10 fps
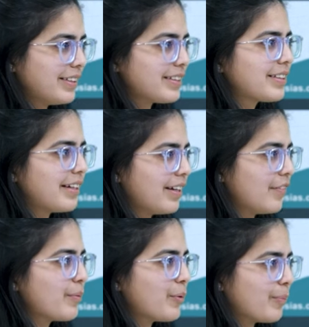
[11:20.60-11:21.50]
Yes, and
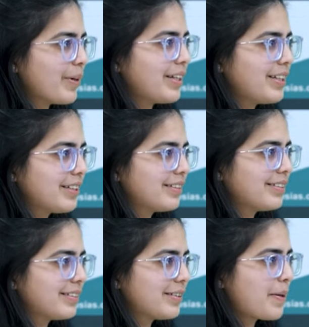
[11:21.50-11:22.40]
Navi
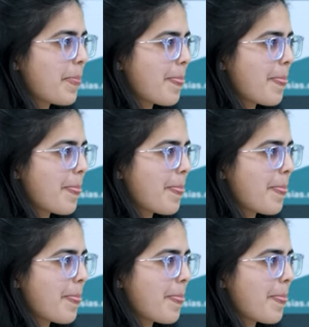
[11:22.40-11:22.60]
Mumbai.